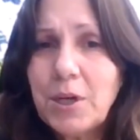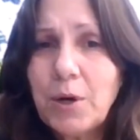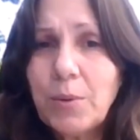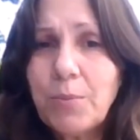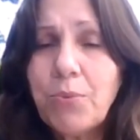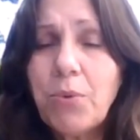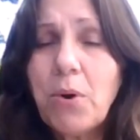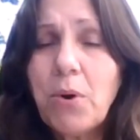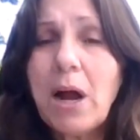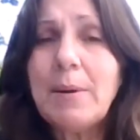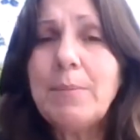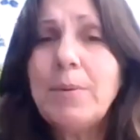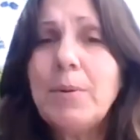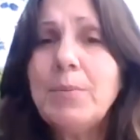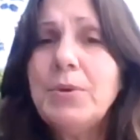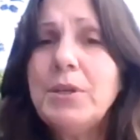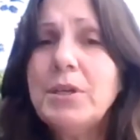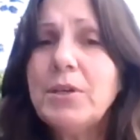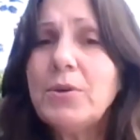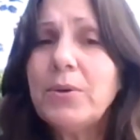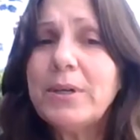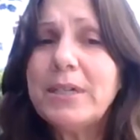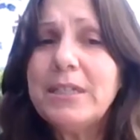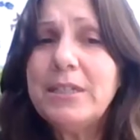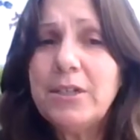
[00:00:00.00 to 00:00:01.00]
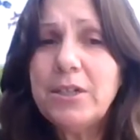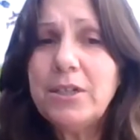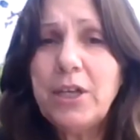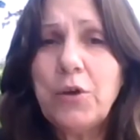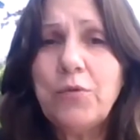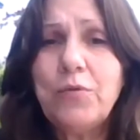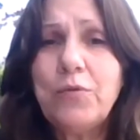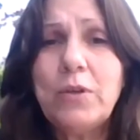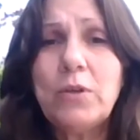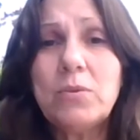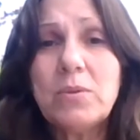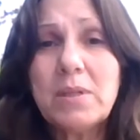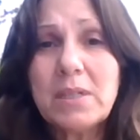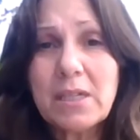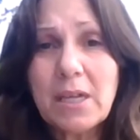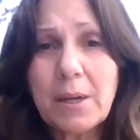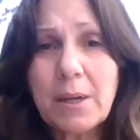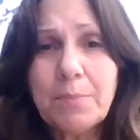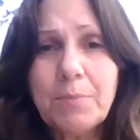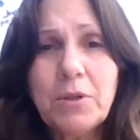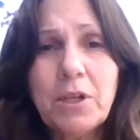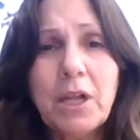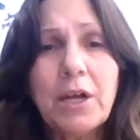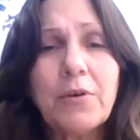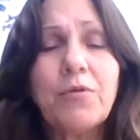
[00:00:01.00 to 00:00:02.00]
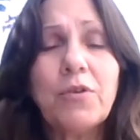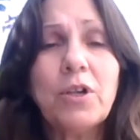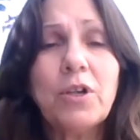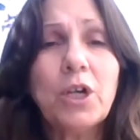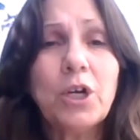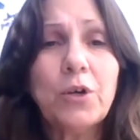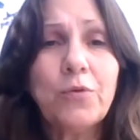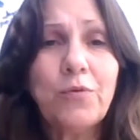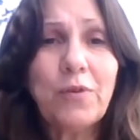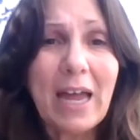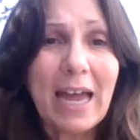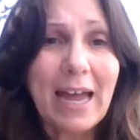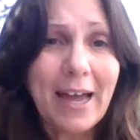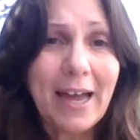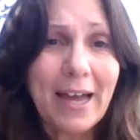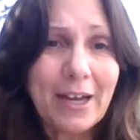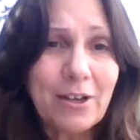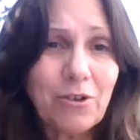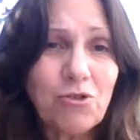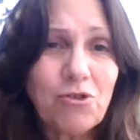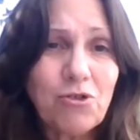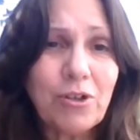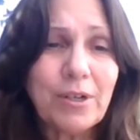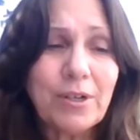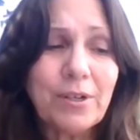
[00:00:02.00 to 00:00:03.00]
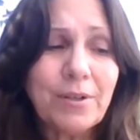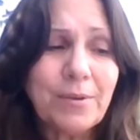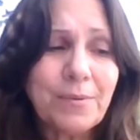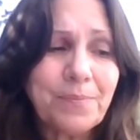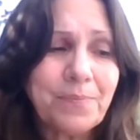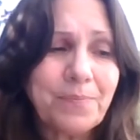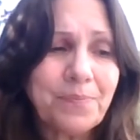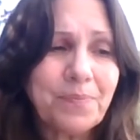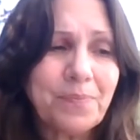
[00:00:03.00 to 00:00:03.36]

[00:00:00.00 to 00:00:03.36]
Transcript: They're probably going to give you some level of action.